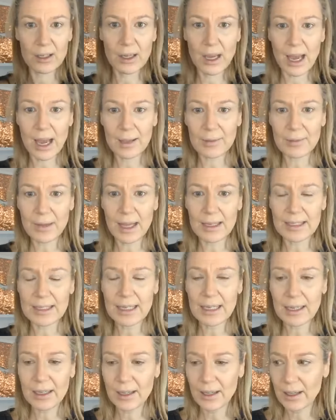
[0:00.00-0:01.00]
I
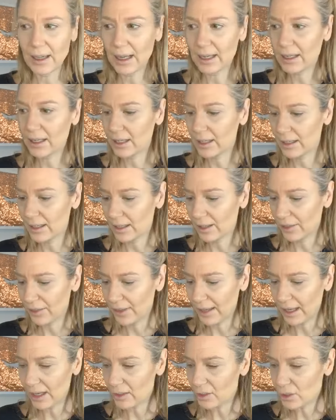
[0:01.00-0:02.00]
did a
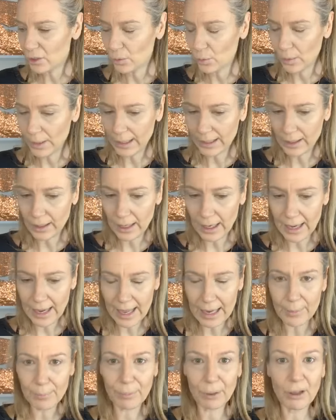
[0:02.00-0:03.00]
thing to where I
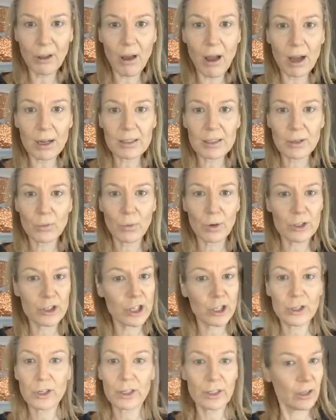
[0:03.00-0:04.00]
had it blocked, where she
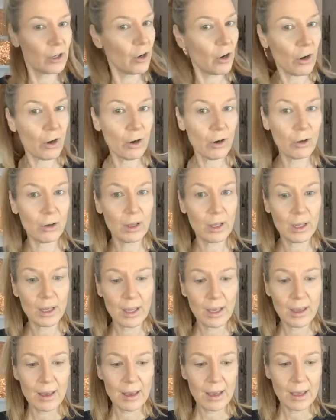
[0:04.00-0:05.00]
couldn't call
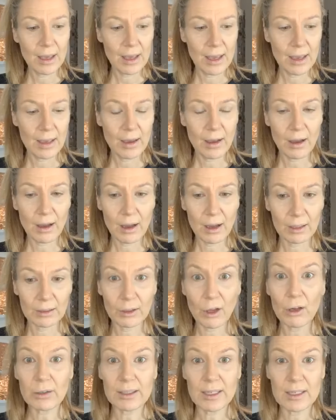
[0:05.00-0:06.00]

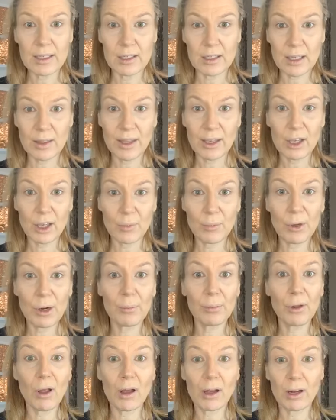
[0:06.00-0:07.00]
long distance. I think you can put a
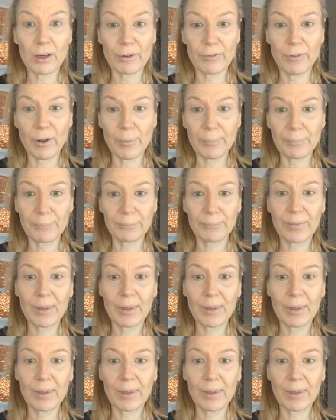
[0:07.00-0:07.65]
block on your phone.